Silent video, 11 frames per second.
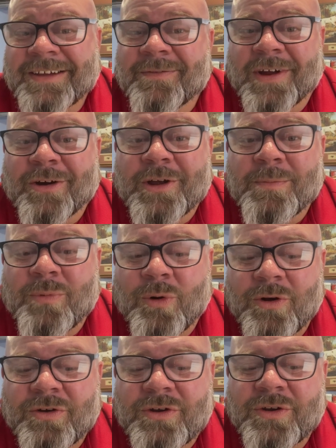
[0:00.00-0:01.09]
Very
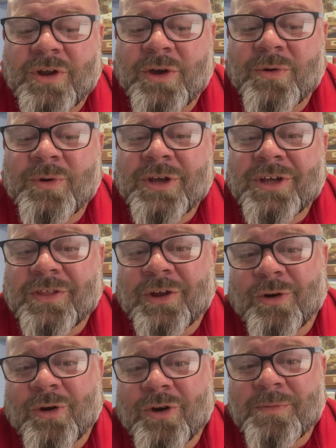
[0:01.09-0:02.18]
important to know that
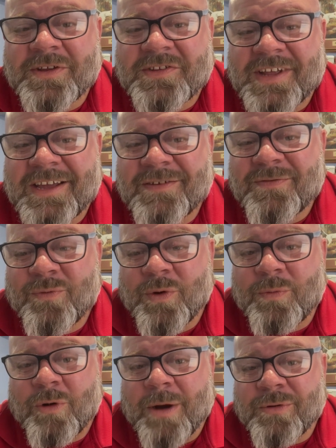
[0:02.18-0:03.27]
your home is safe with
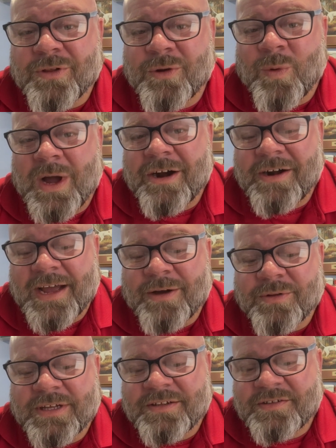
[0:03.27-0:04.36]
properly wired
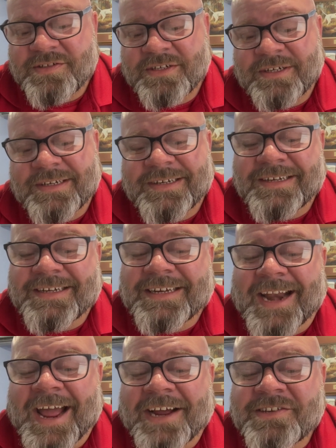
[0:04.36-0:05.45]
outlets.
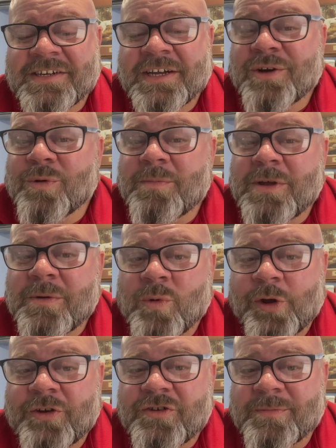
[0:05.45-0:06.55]
Next would be a
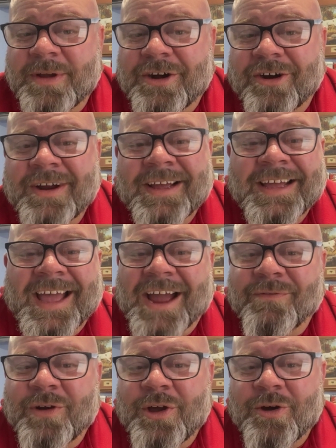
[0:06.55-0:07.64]
moisture meter.
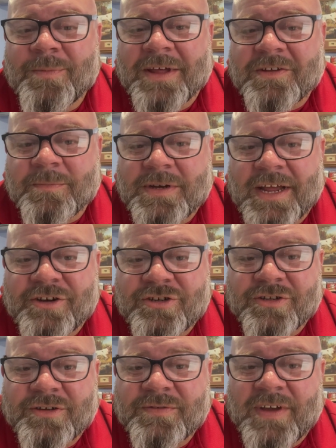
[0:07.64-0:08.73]
Every home has the
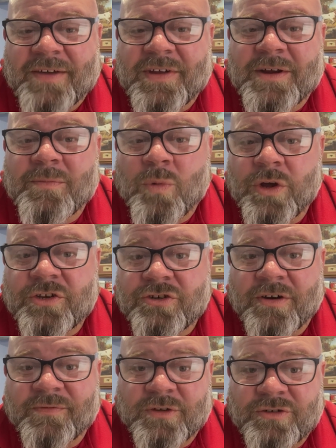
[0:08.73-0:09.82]
potential of having moisture
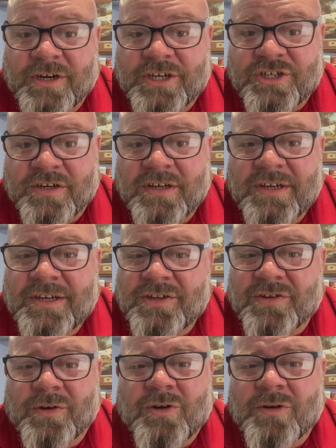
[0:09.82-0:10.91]
infiltration.
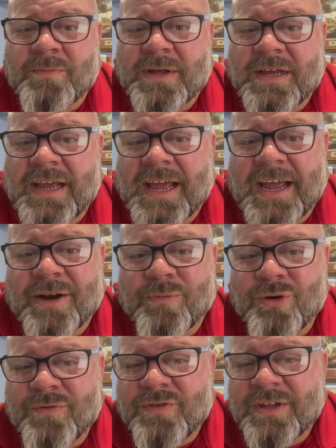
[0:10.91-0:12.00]
So it could be a
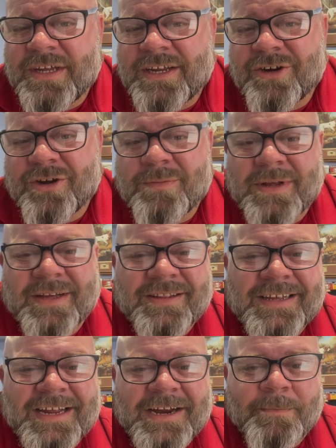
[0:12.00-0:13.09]
roof leak, it could be a
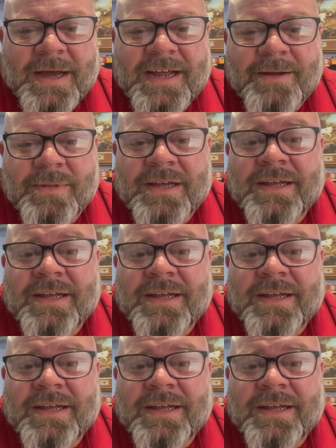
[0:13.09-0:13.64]
leaking pipe,